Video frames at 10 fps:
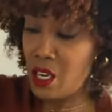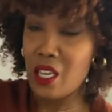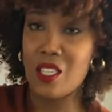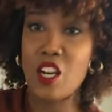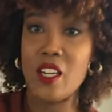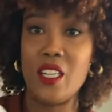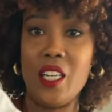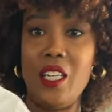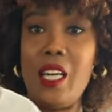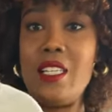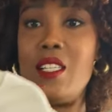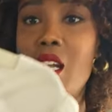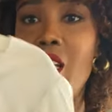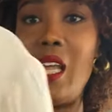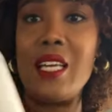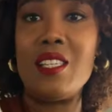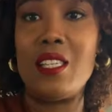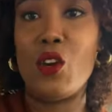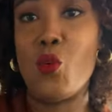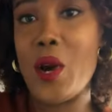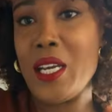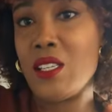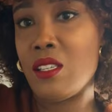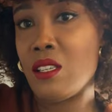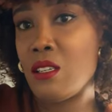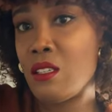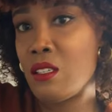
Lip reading: It's got an elastic waist.